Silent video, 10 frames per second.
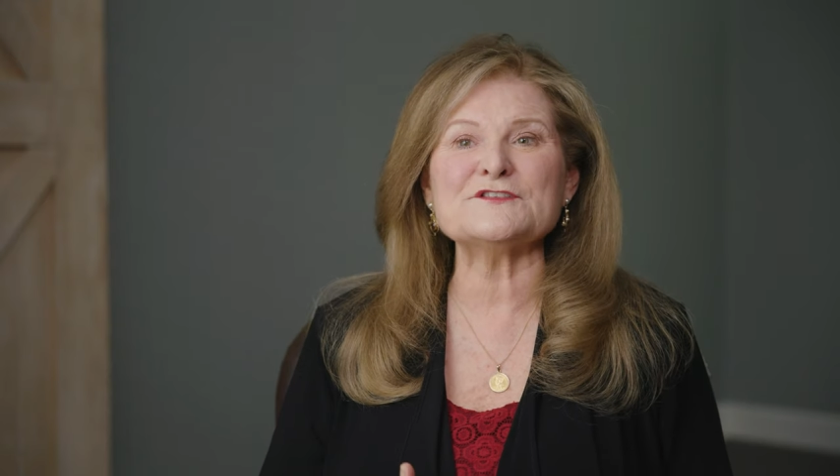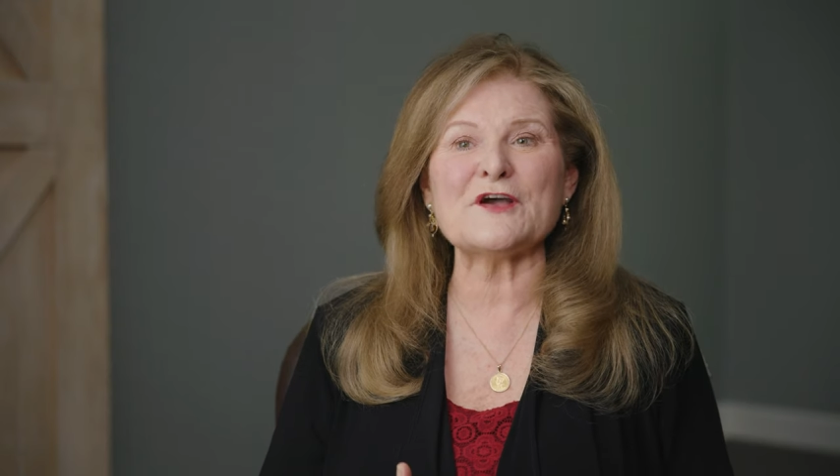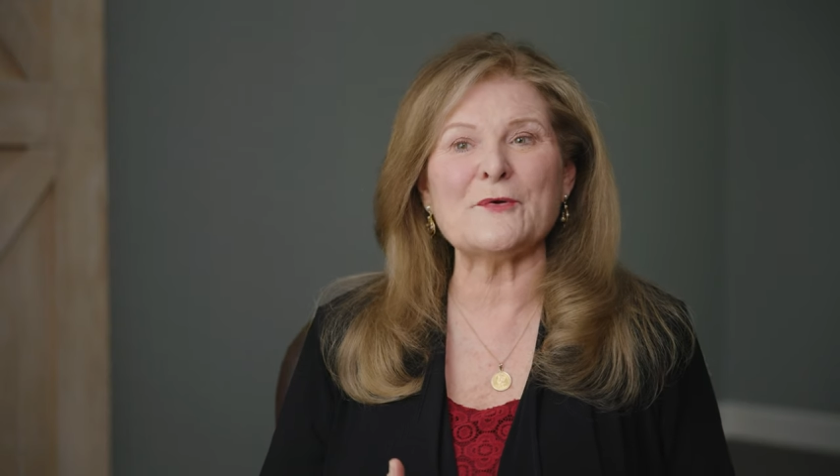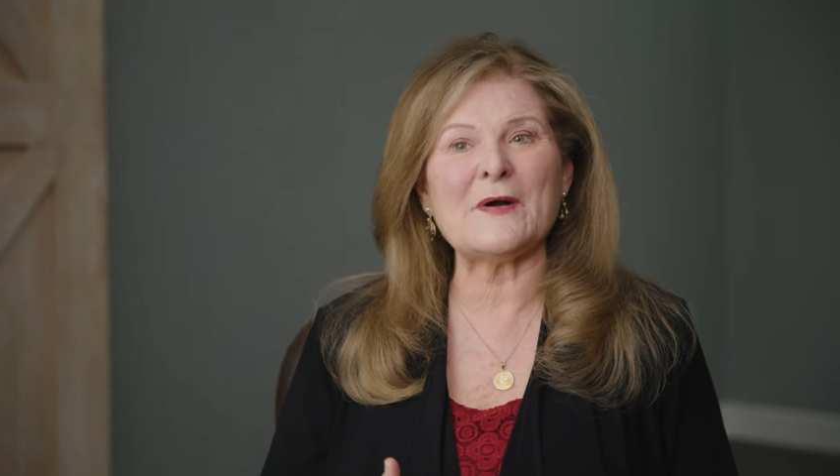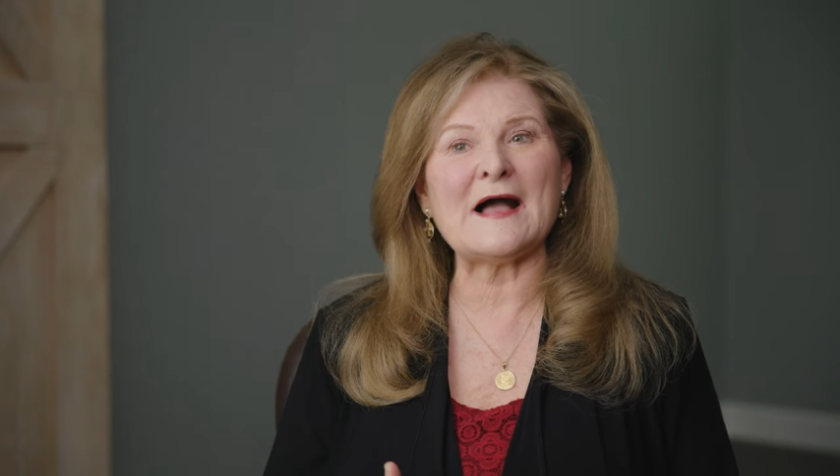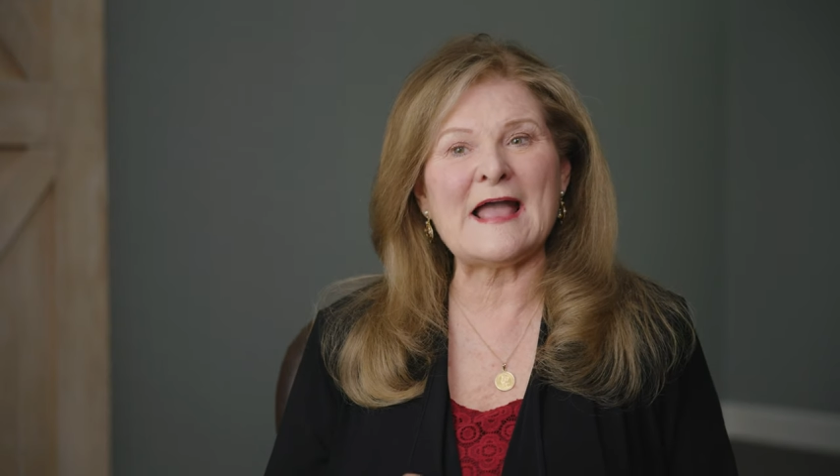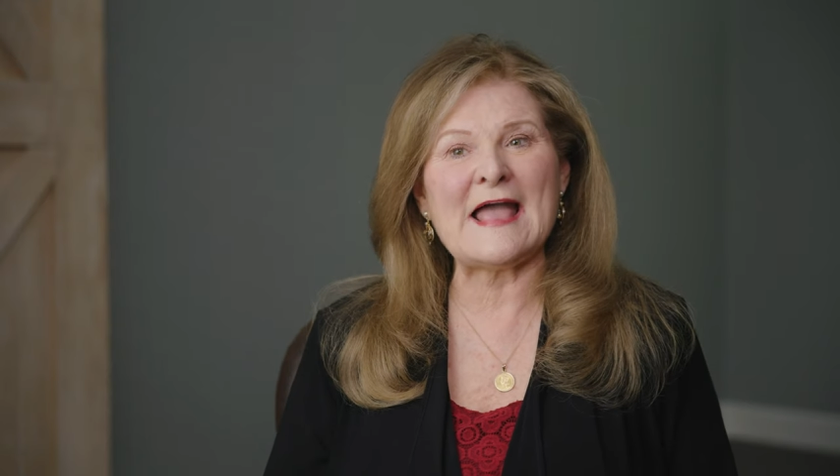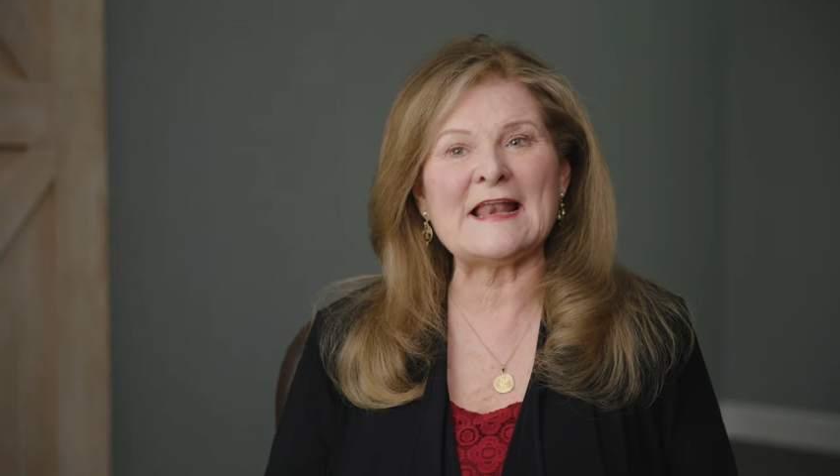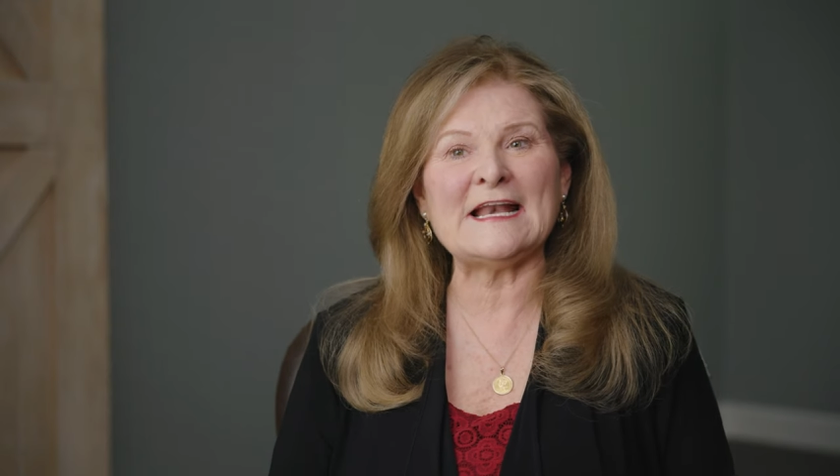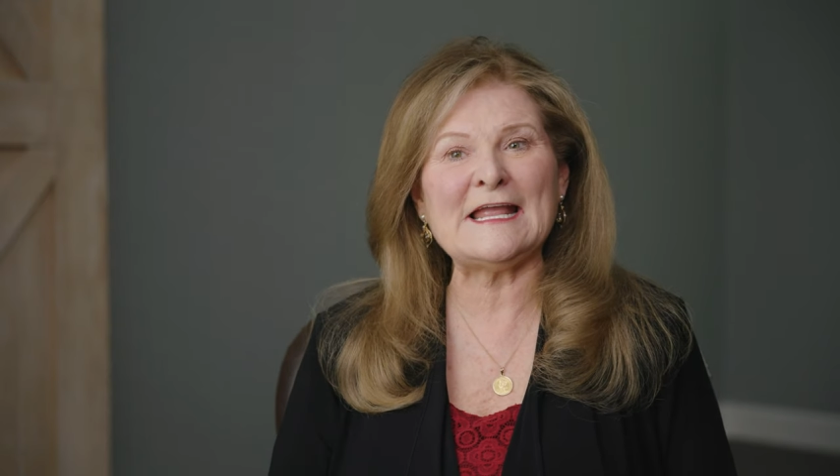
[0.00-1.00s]
so I
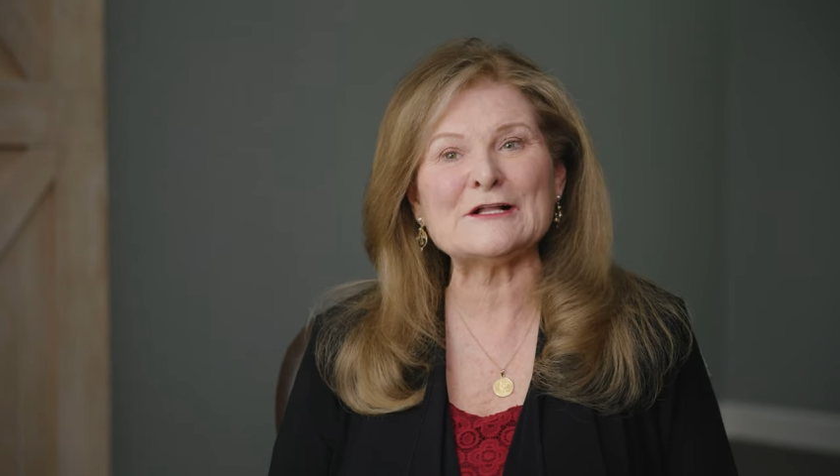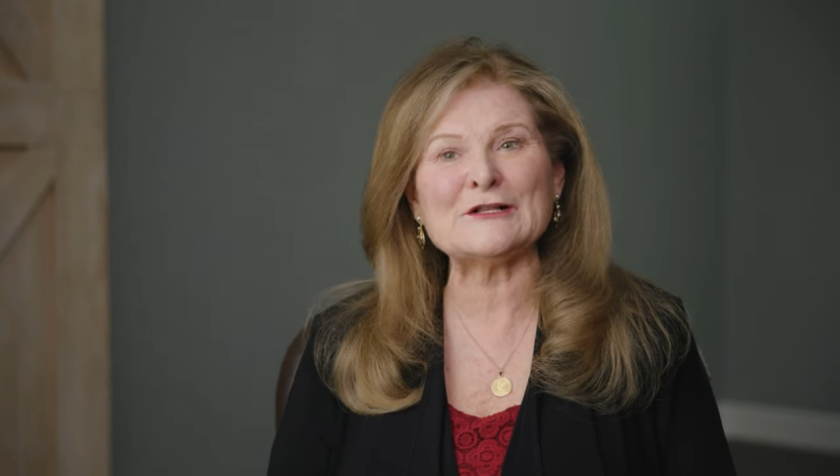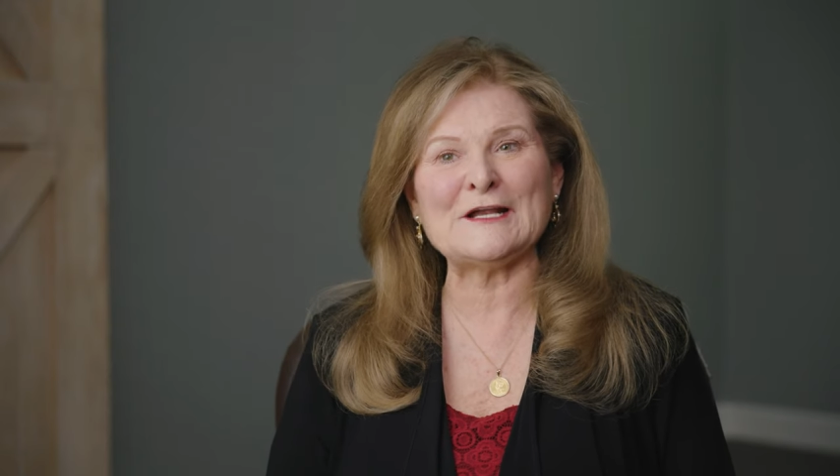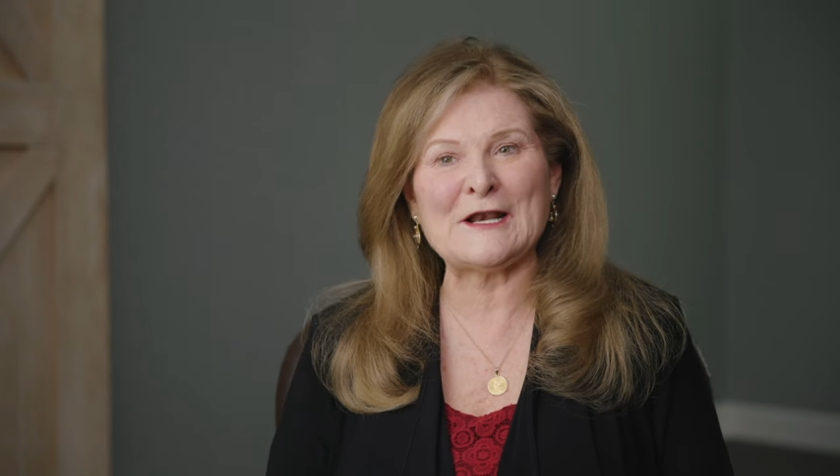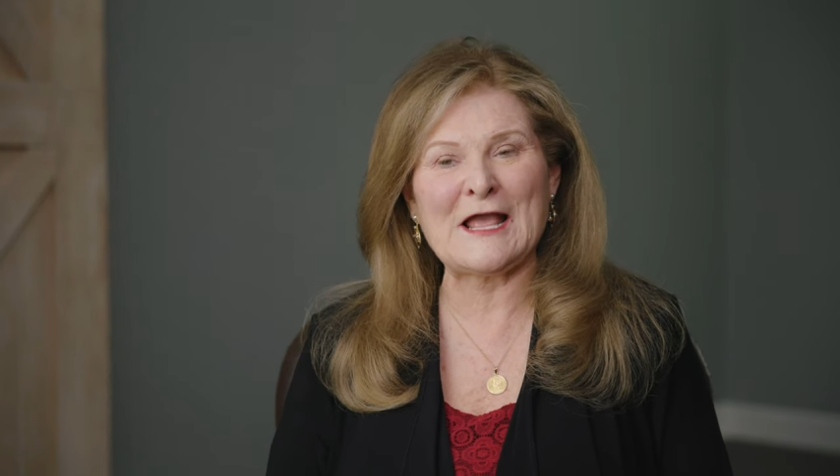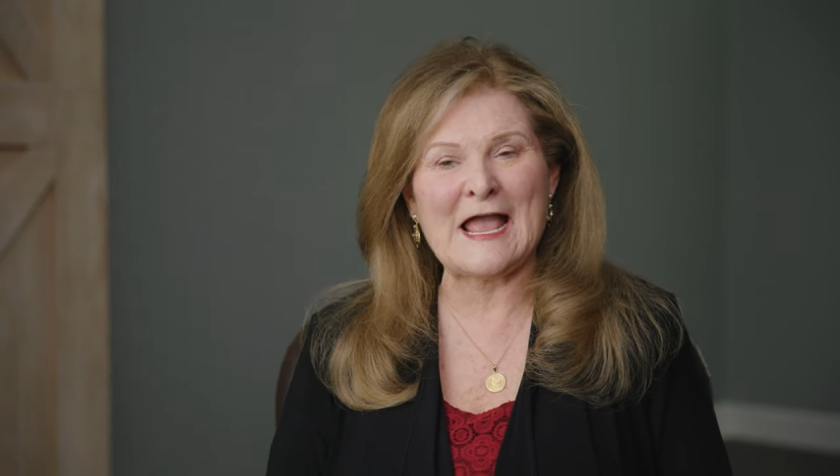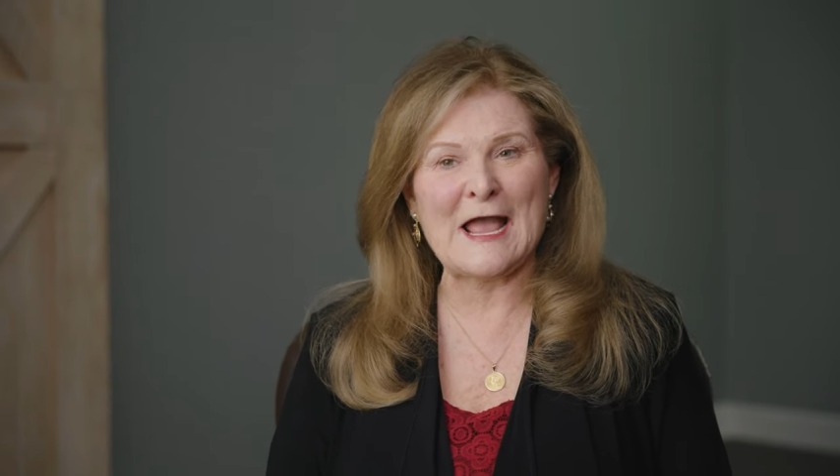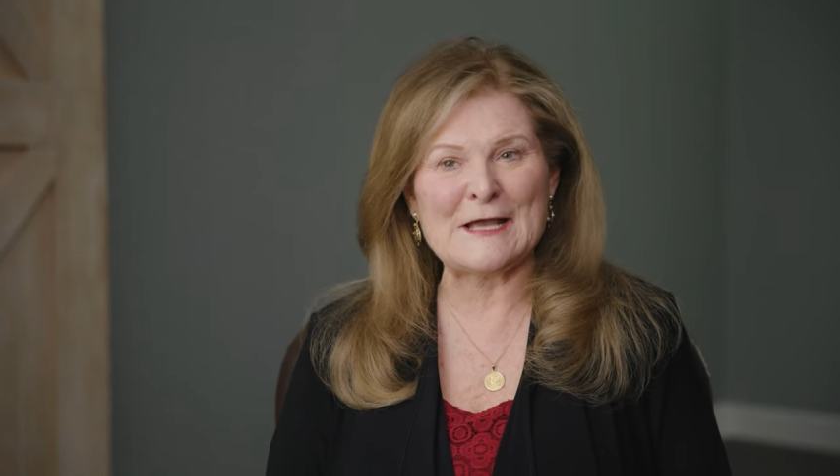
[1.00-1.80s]
had an inkling